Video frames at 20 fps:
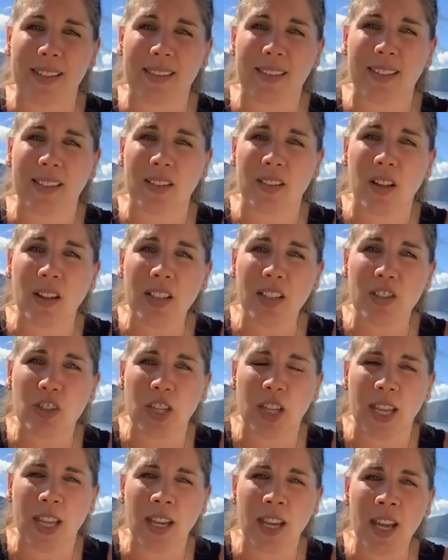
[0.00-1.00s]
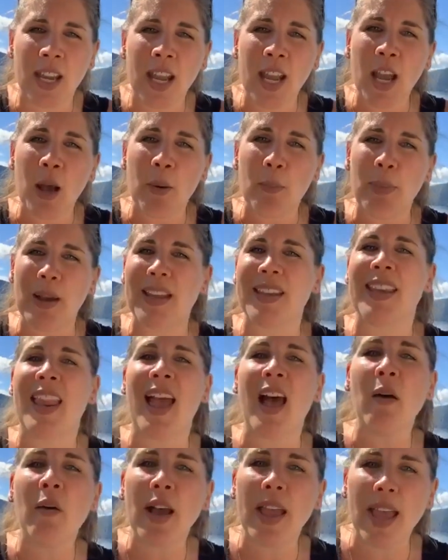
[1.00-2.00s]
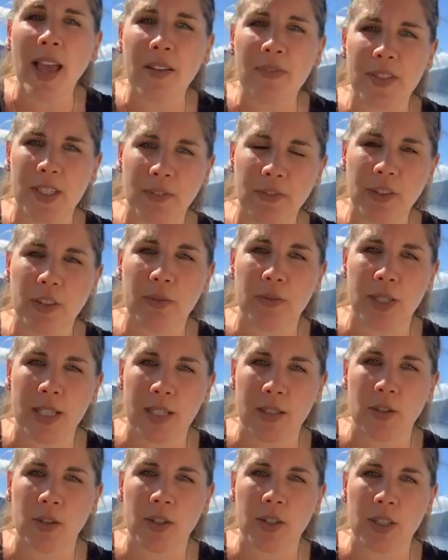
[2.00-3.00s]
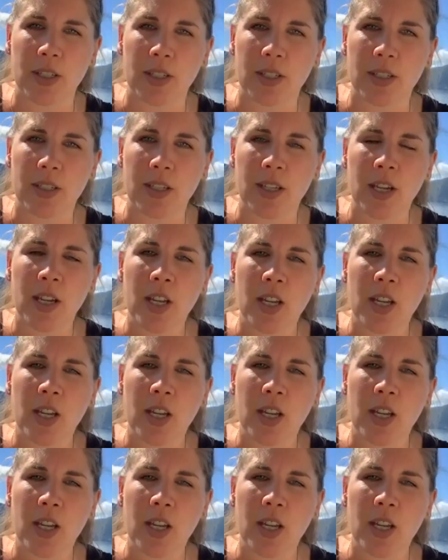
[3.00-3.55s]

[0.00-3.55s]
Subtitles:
It's acknowledging it, but now I have different resources.